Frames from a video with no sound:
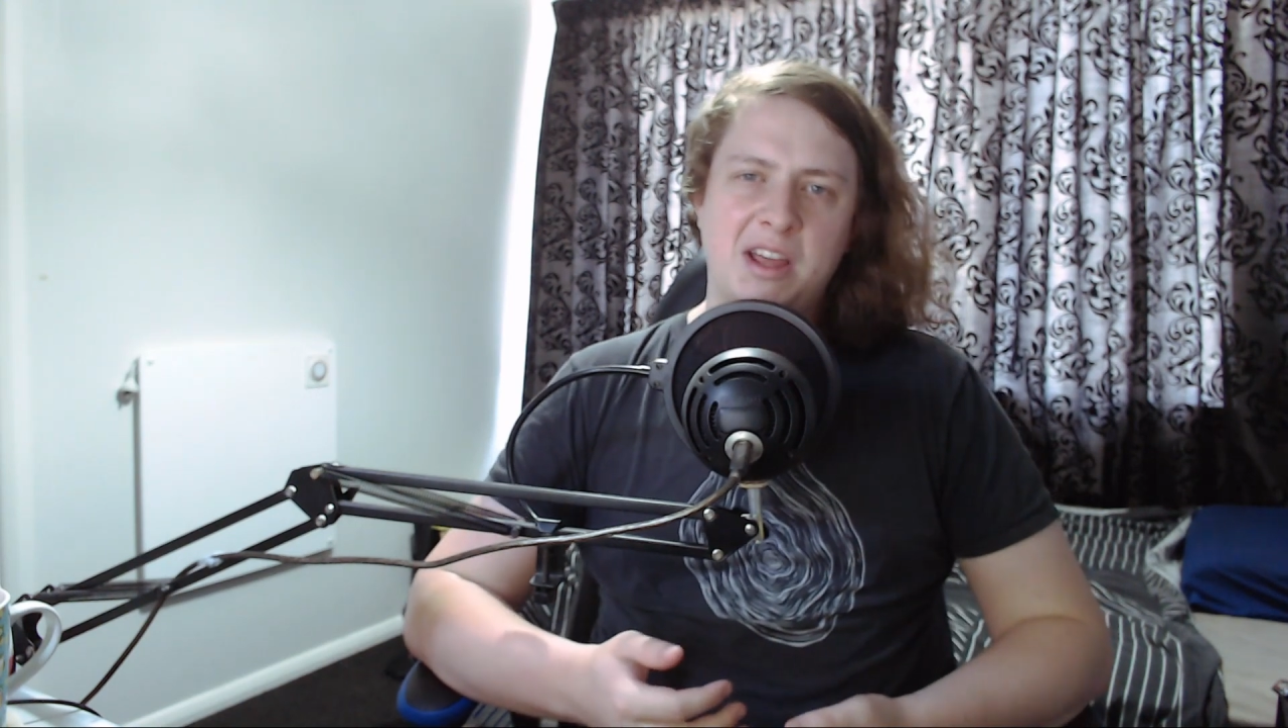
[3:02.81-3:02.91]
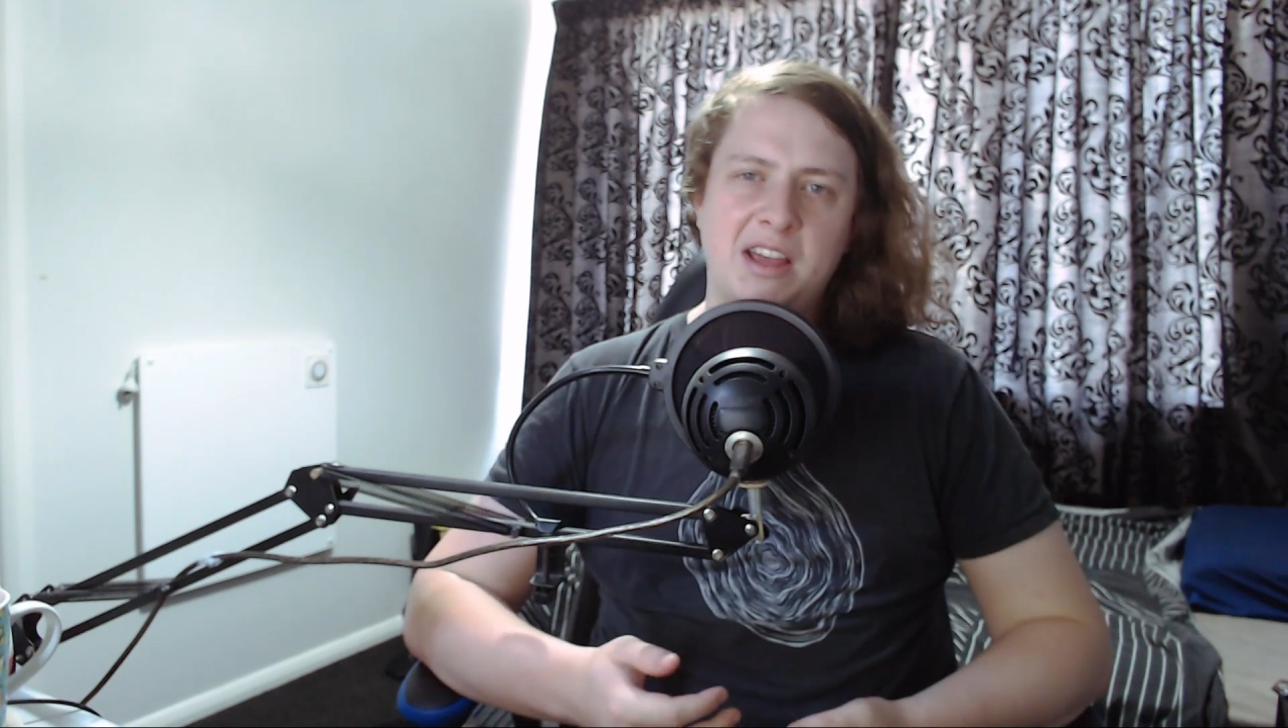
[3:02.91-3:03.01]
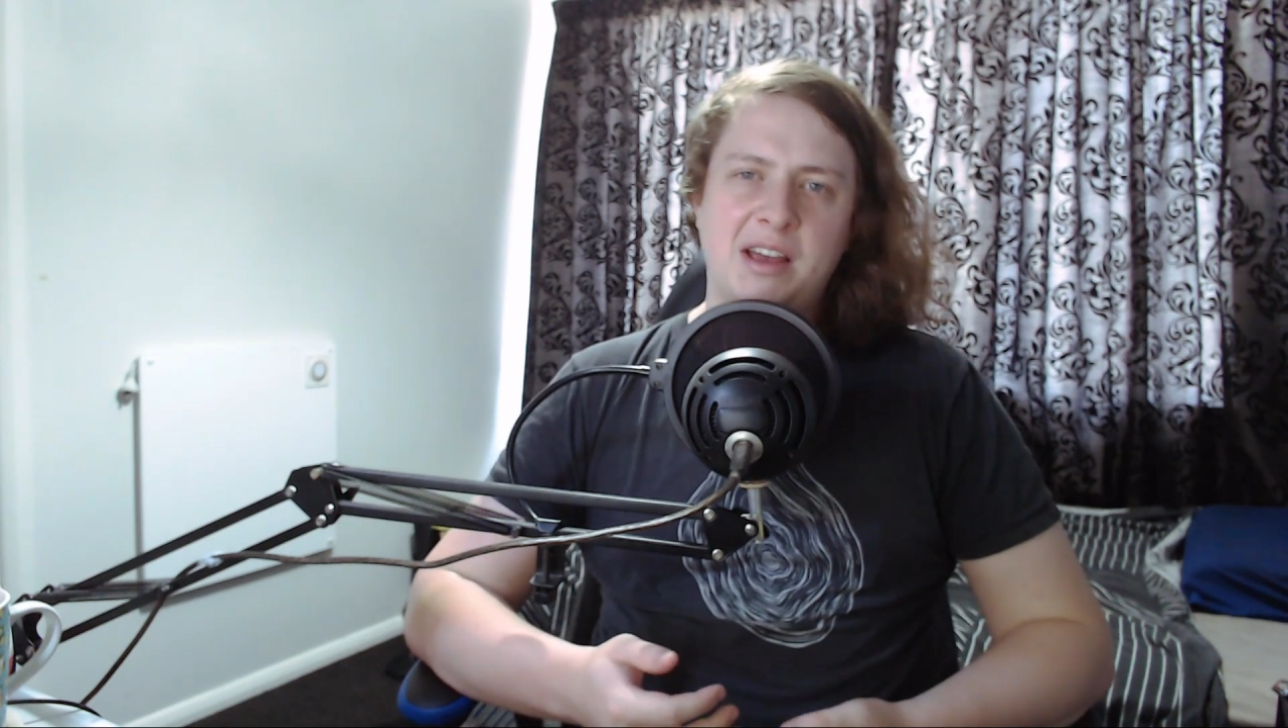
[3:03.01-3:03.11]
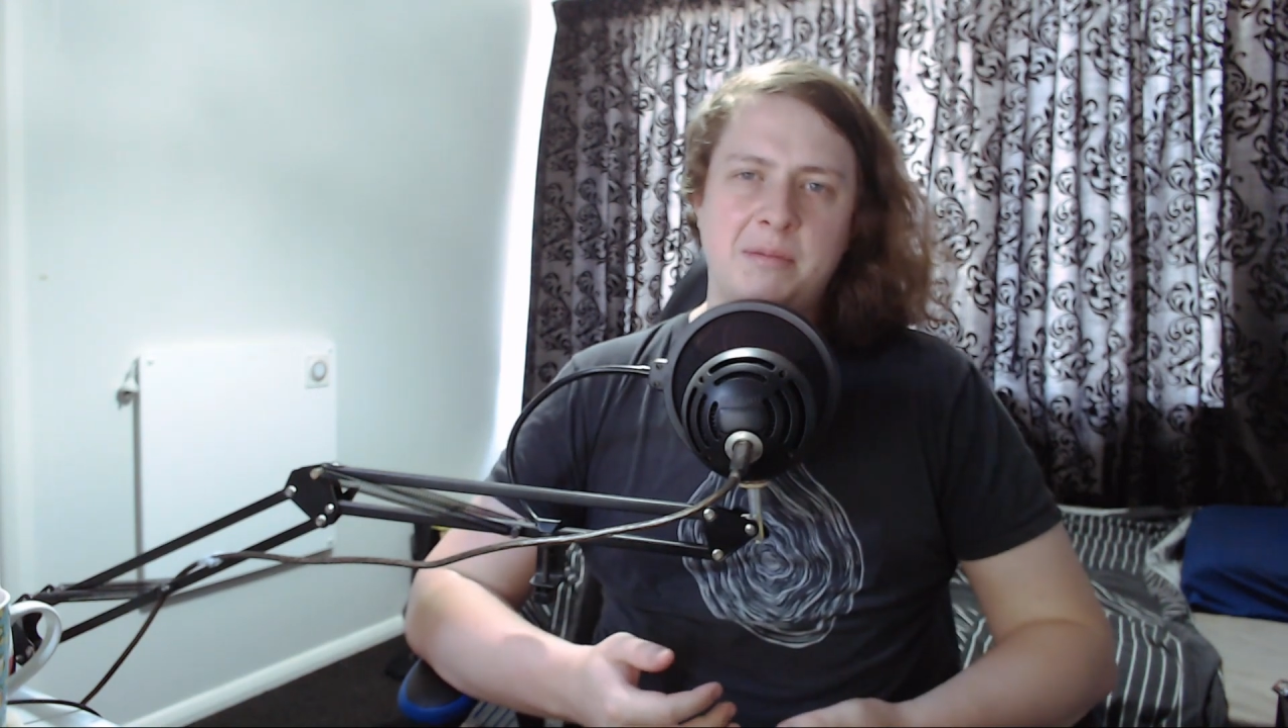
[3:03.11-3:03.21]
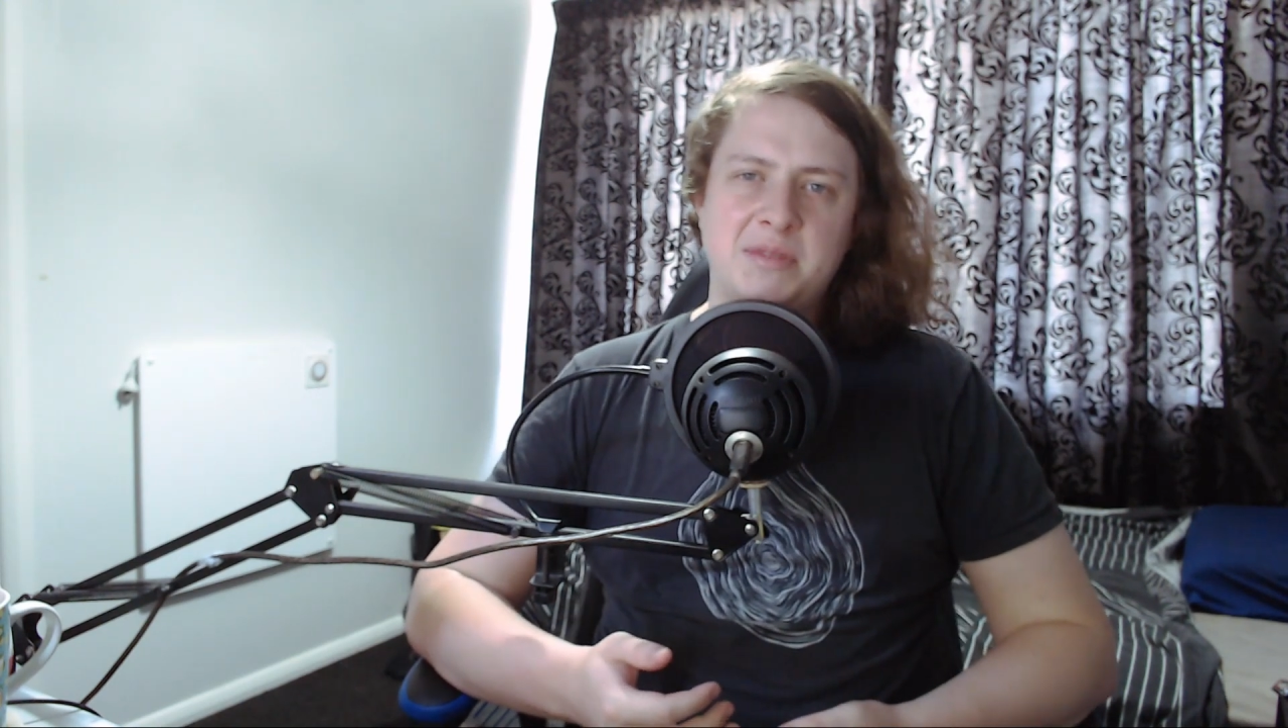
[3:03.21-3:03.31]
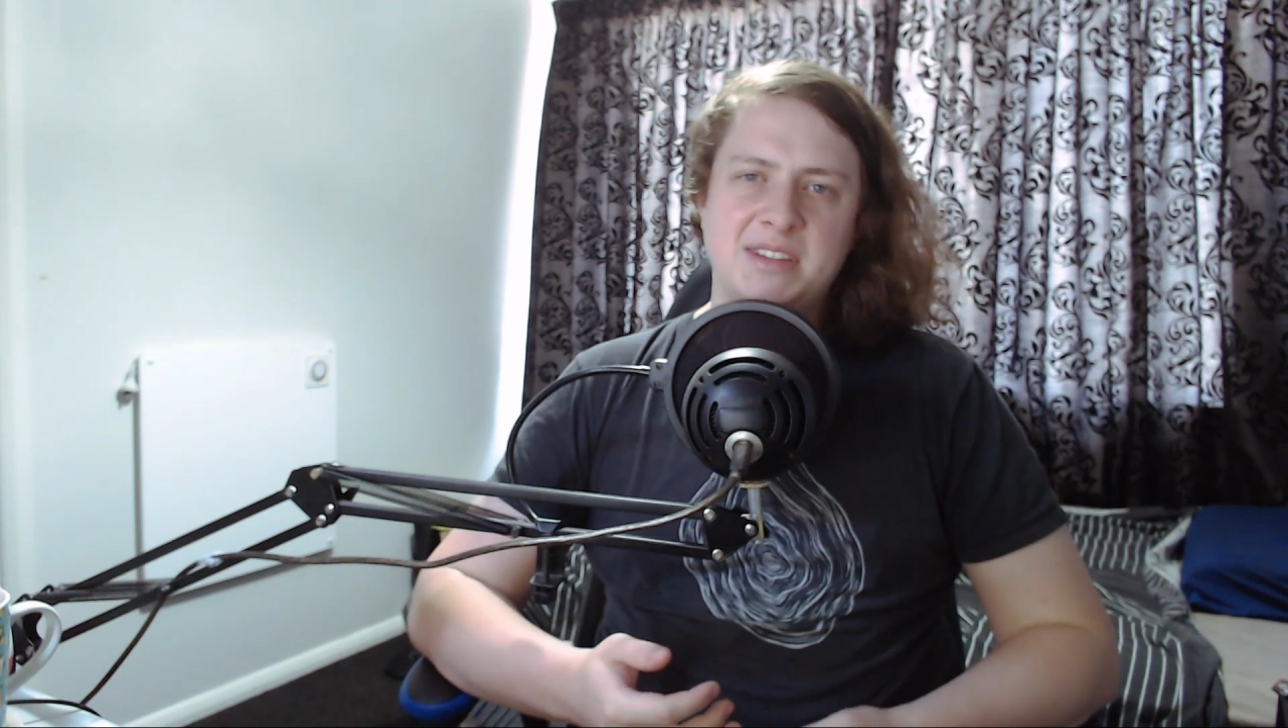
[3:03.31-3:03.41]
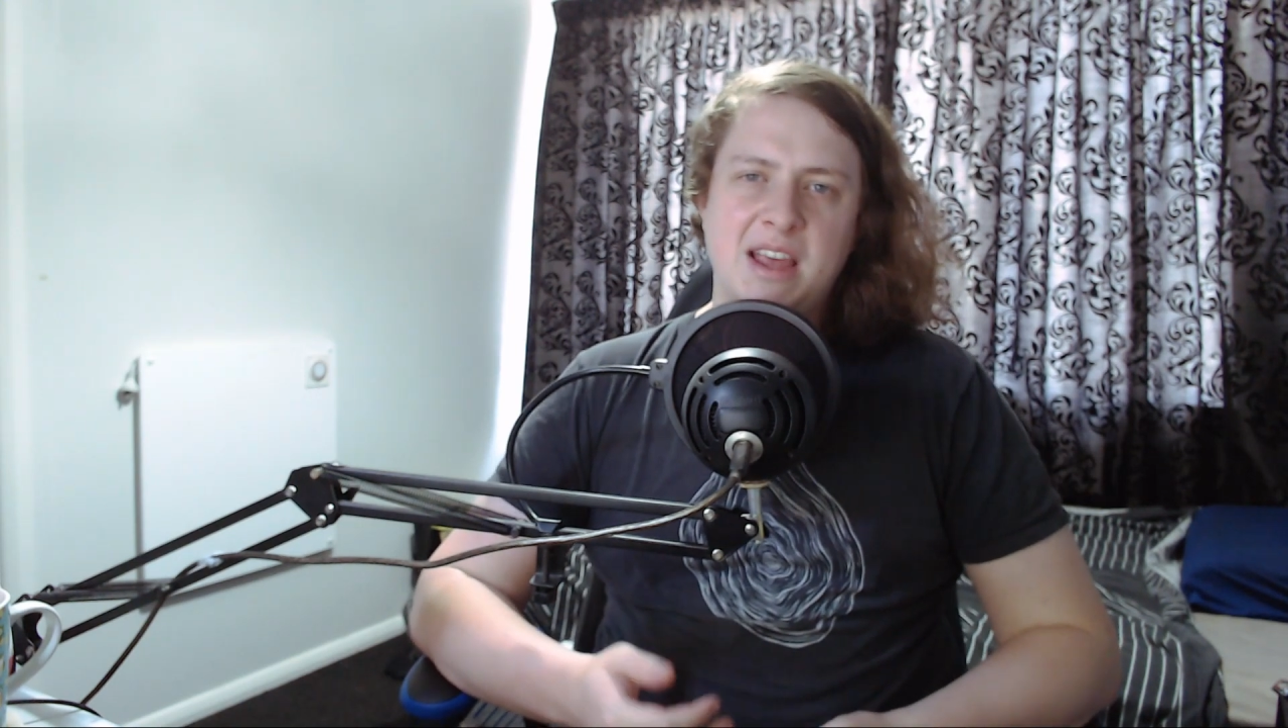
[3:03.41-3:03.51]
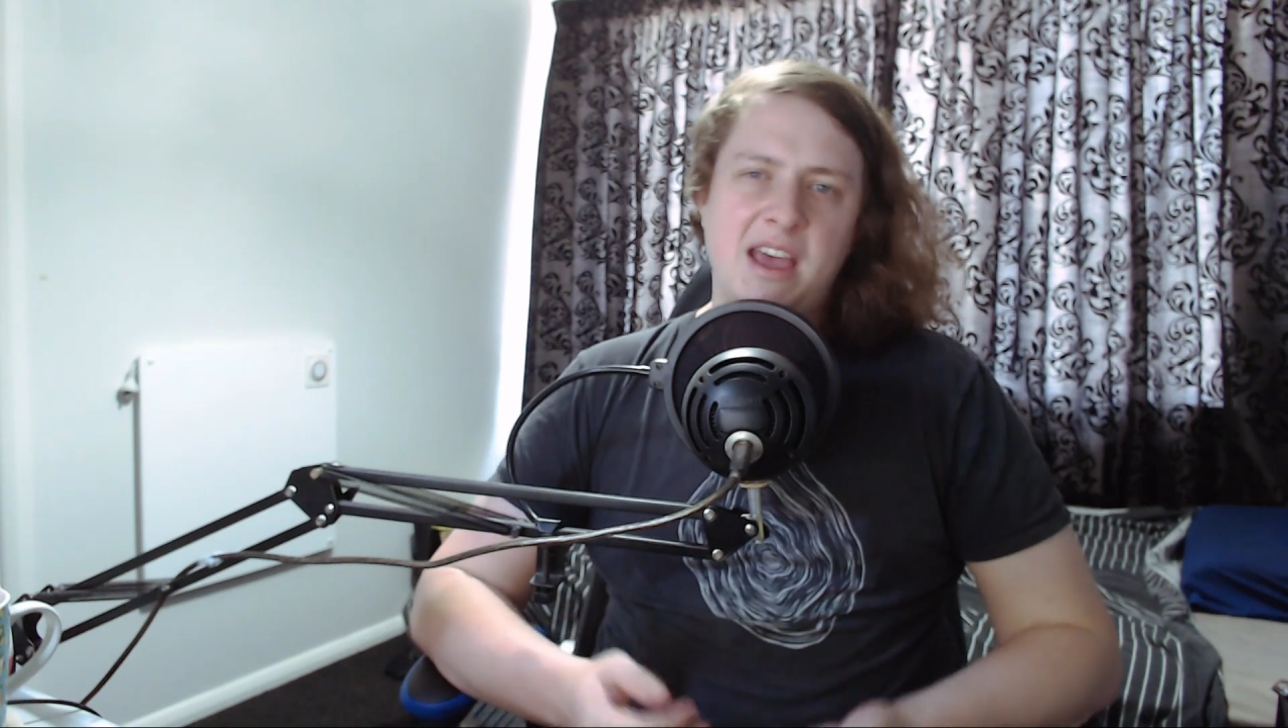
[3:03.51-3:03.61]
hiccups,